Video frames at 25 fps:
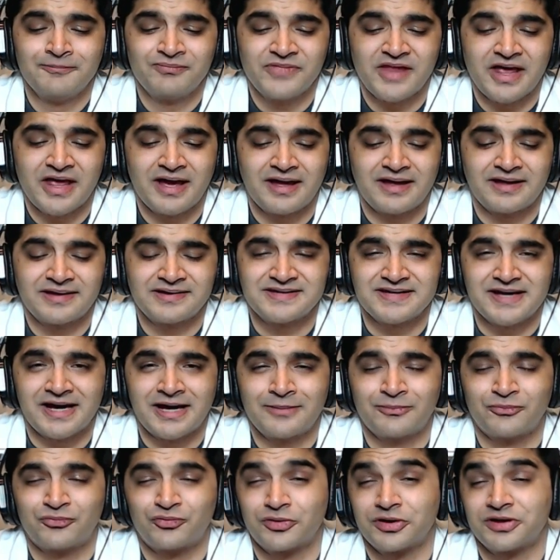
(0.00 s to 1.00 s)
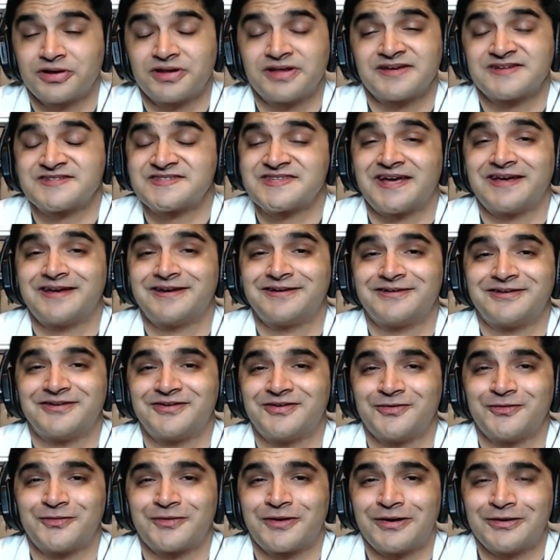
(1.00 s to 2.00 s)
And I'm really excited to
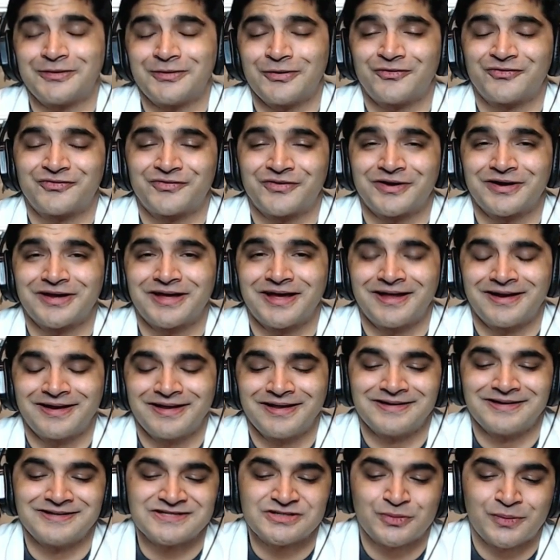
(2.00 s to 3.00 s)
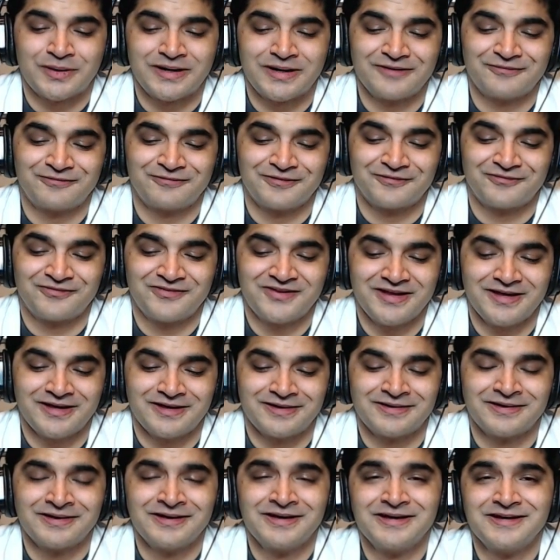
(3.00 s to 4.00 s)
do it all over again in
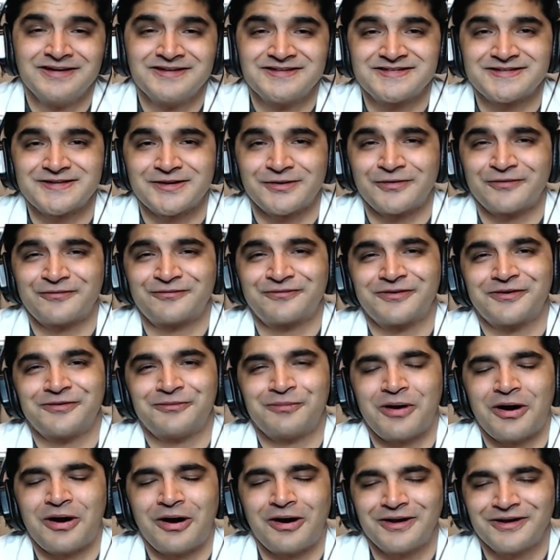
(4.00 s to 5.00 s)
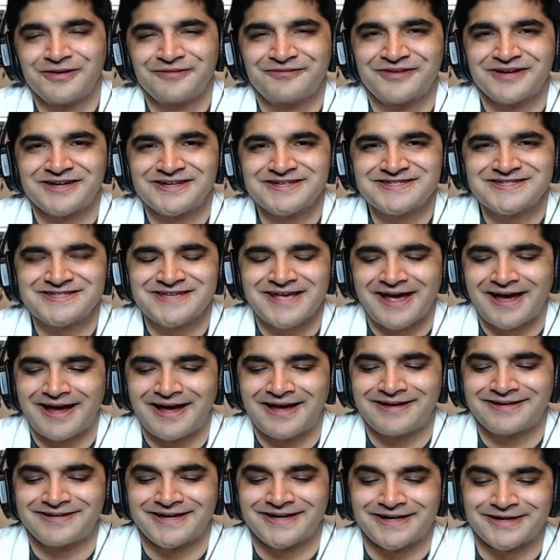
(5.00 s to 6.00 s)
2015. So from all of us
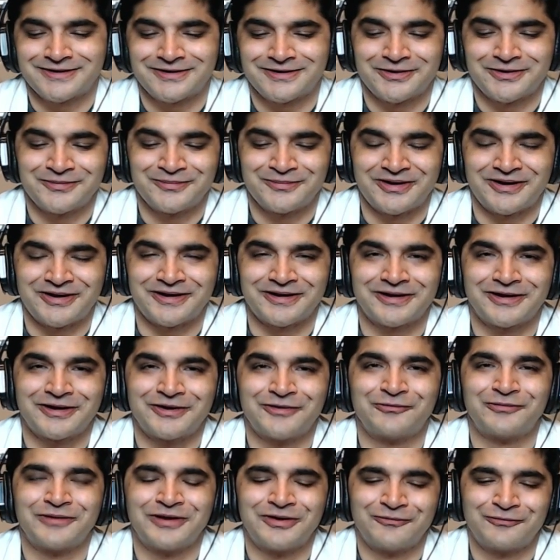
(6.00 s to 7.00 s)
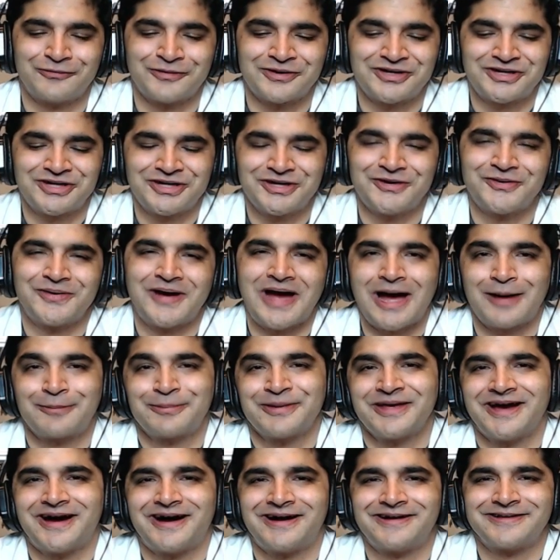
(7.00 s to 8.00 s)
at Dr. America, we wish you
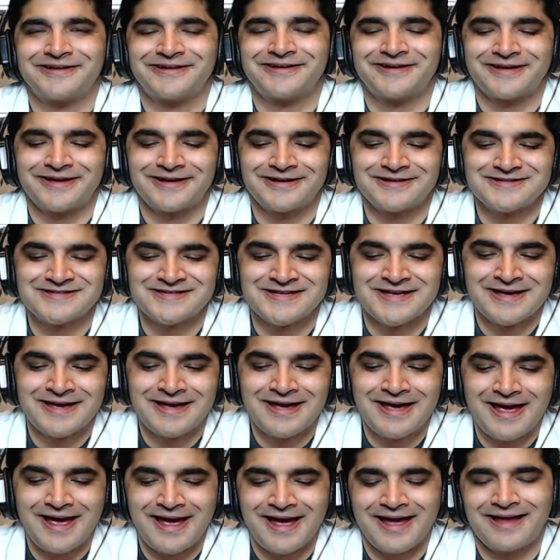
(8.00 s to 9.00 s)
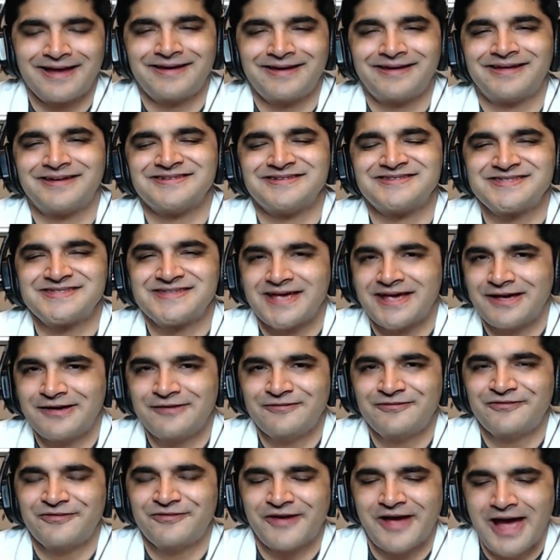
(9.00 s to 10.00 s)
happy holidays and a
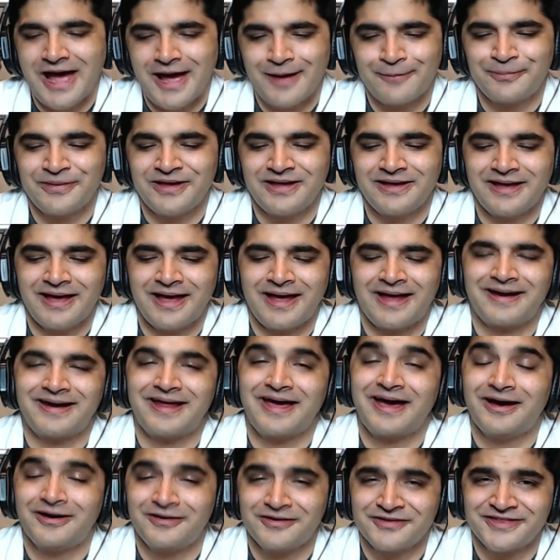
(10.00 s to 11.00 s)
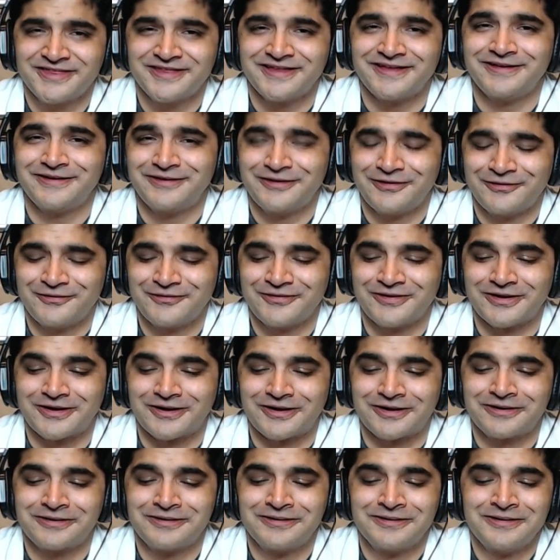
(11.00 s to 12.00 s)
safe, happy, and healthy new
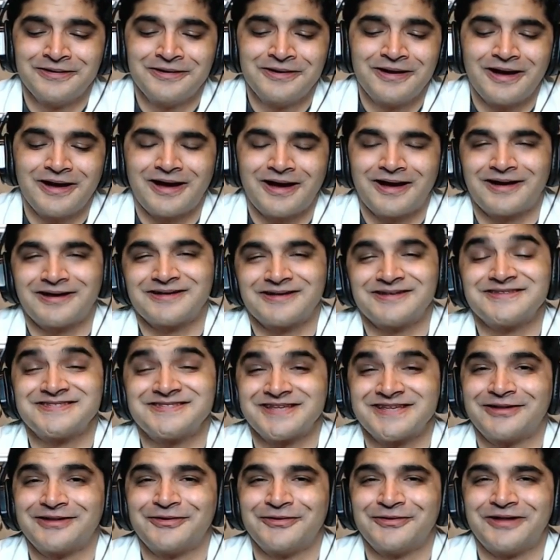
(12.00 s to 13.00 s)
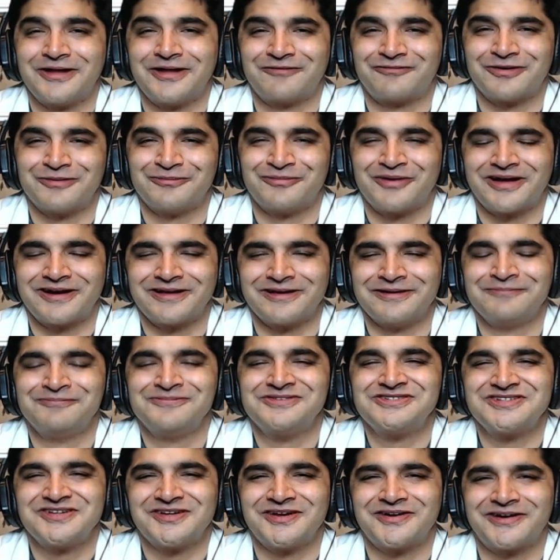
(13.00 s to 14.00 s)
year. Salud, everybody,
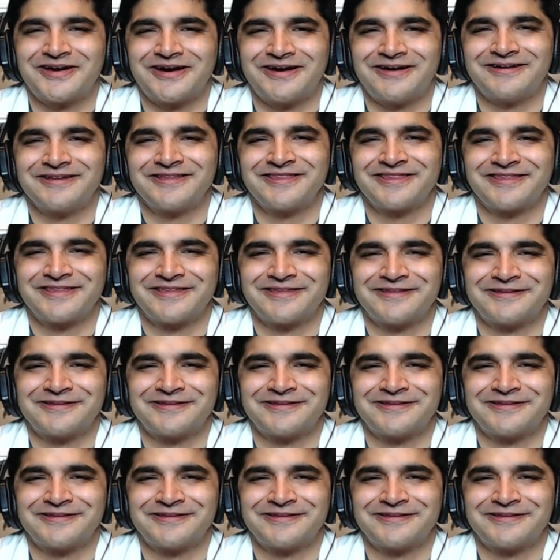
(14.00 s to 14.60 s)
to your health.